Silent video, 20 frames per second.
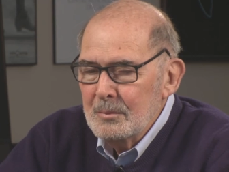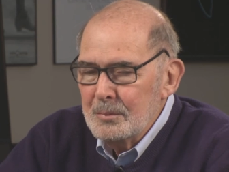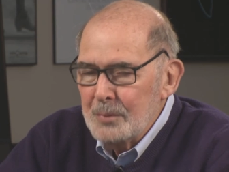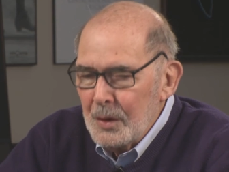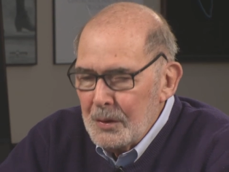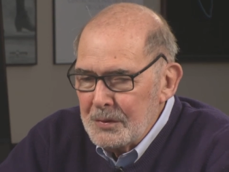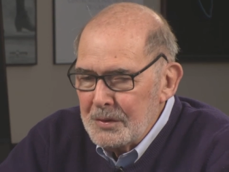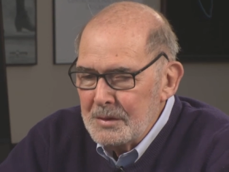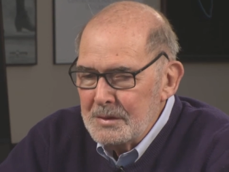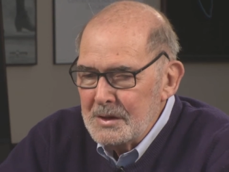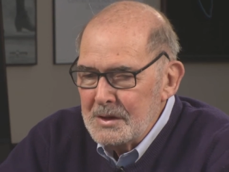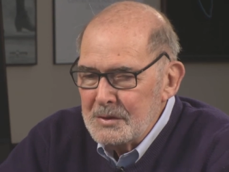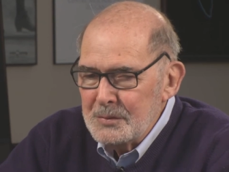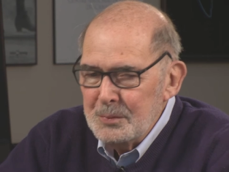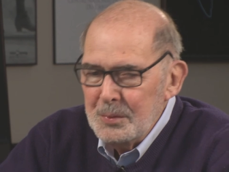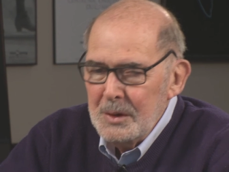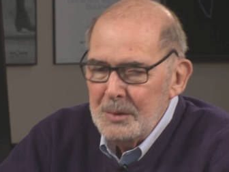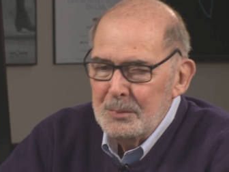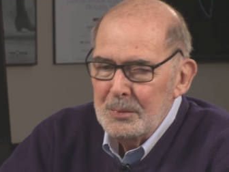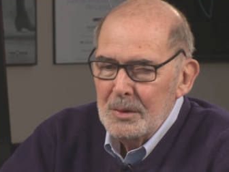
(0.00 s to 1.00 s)
Both of these
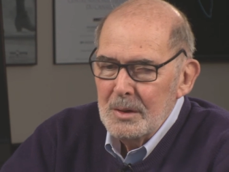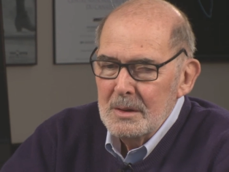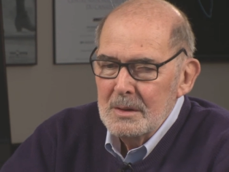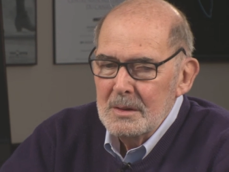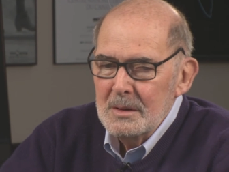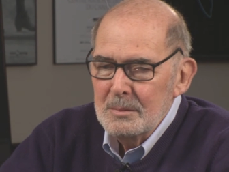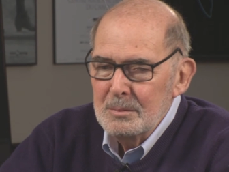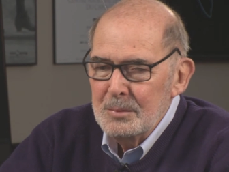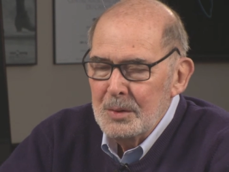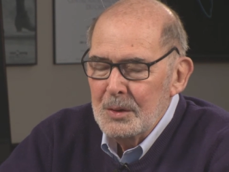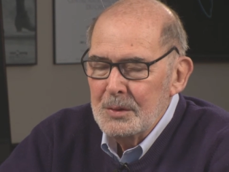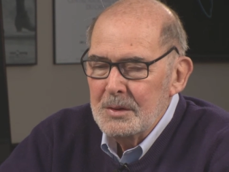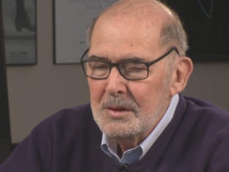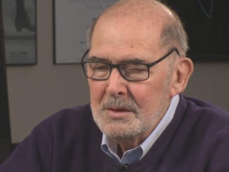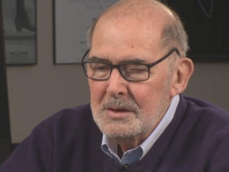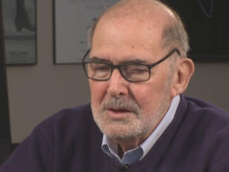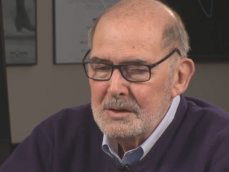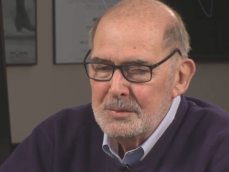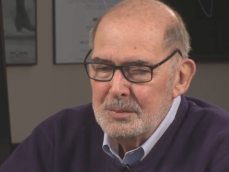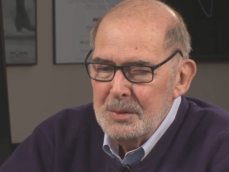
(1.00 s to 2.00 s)
people, both
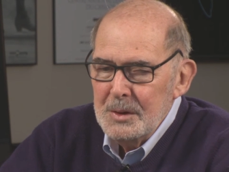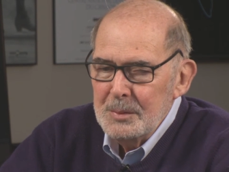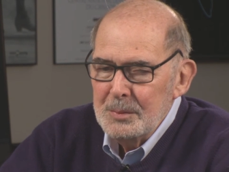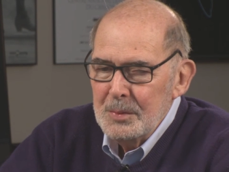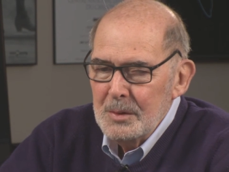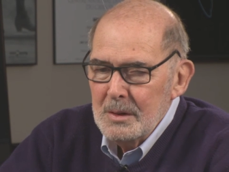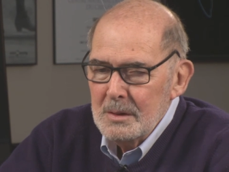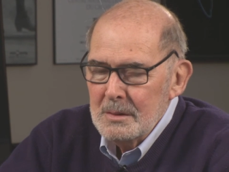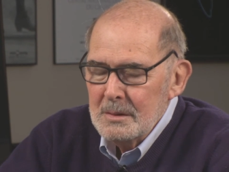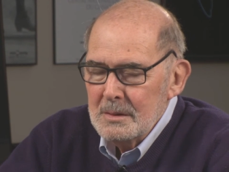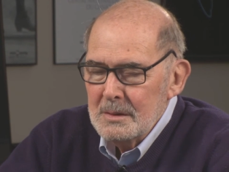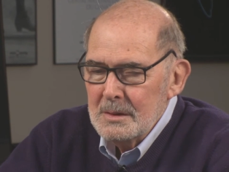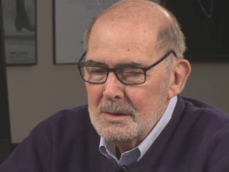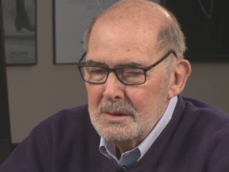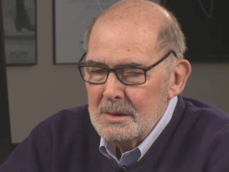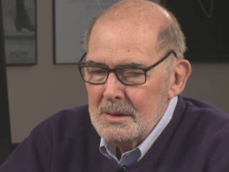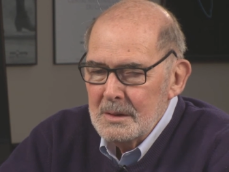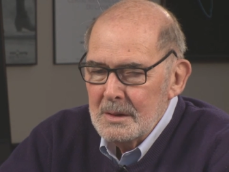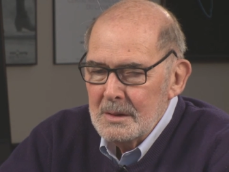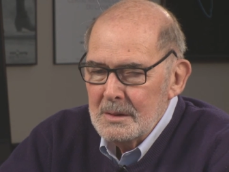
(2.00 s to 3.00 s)
of these people
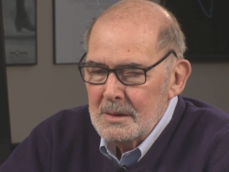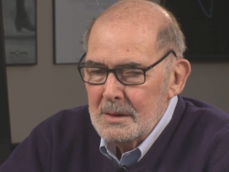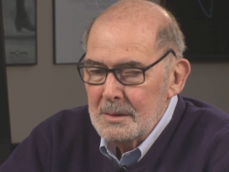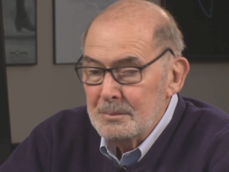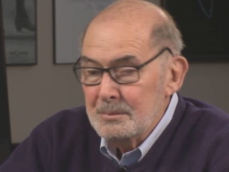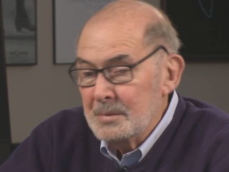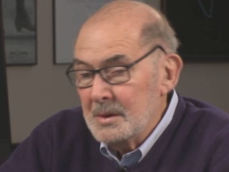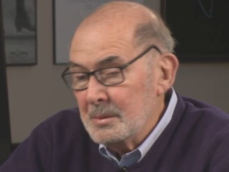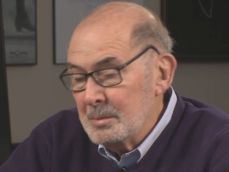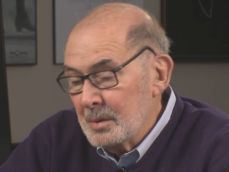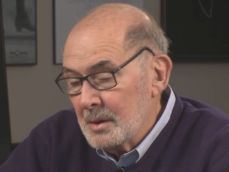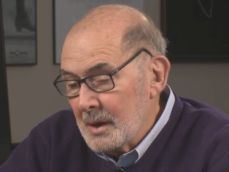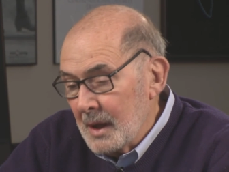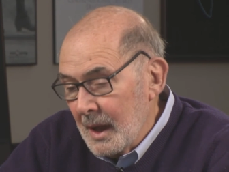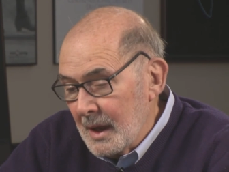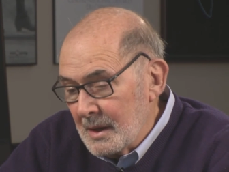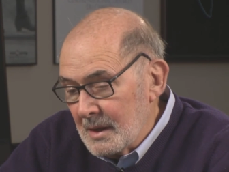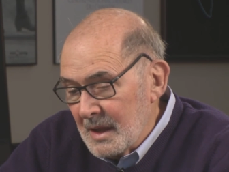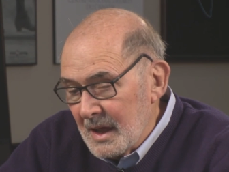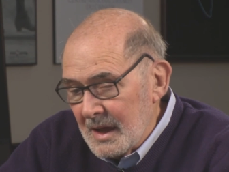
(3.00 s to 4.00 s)
are, are people
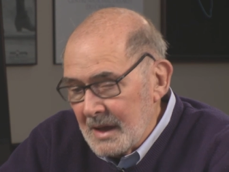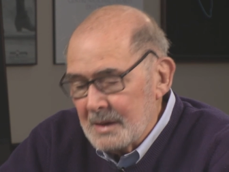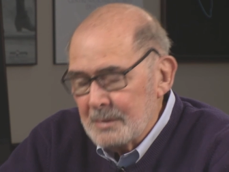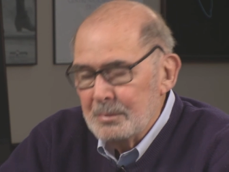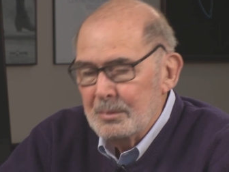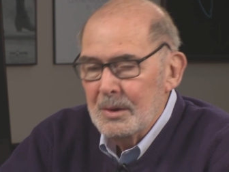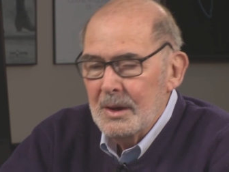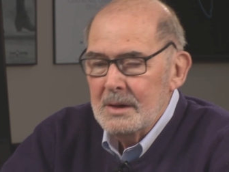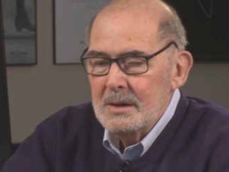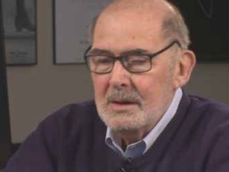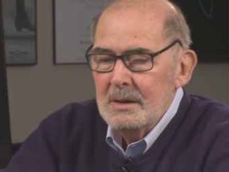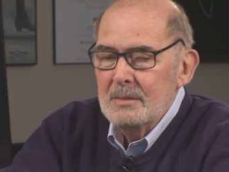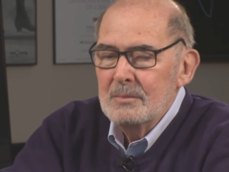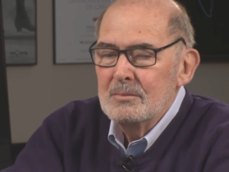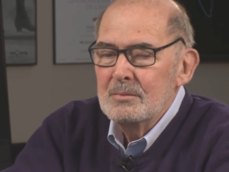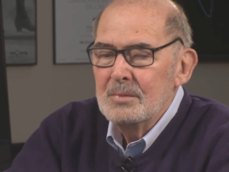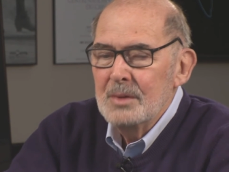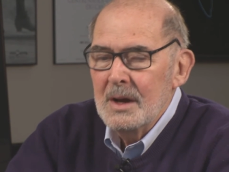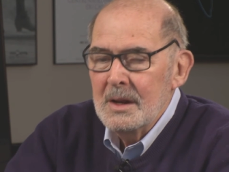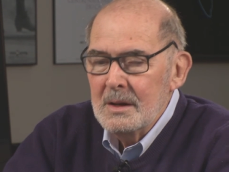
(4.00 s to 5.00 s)
I like, but
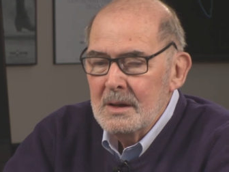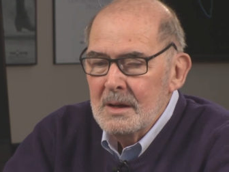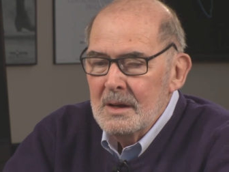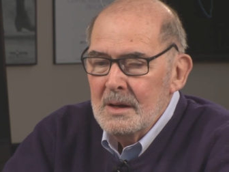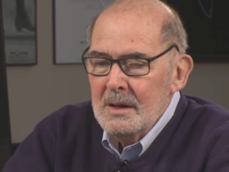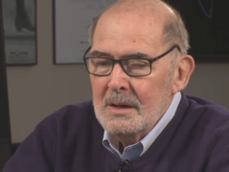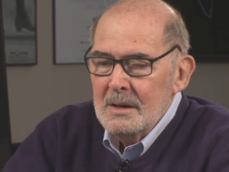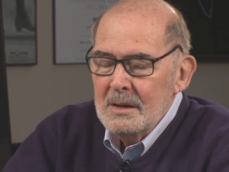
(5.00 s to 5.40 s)
but